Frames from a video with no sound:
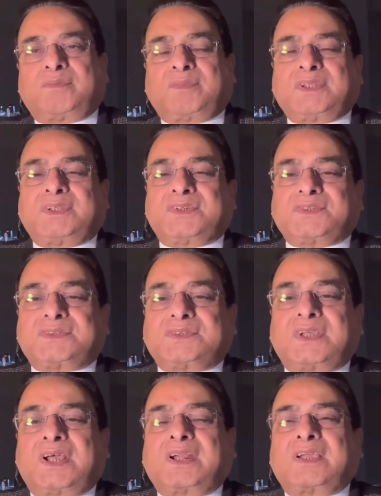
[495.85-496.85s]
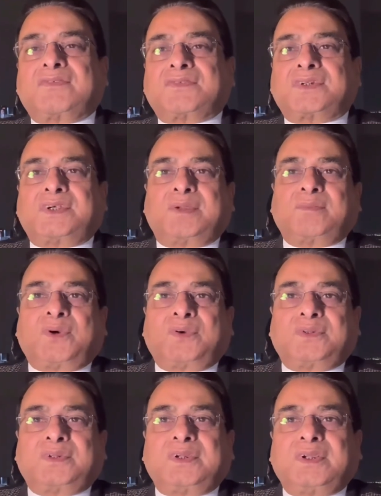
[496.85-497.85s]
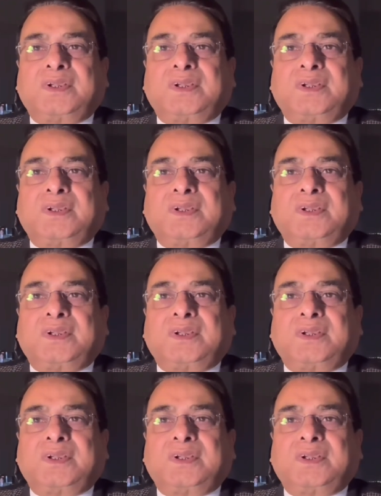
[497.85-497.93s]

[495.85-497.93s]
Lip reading: the mothers are concerned about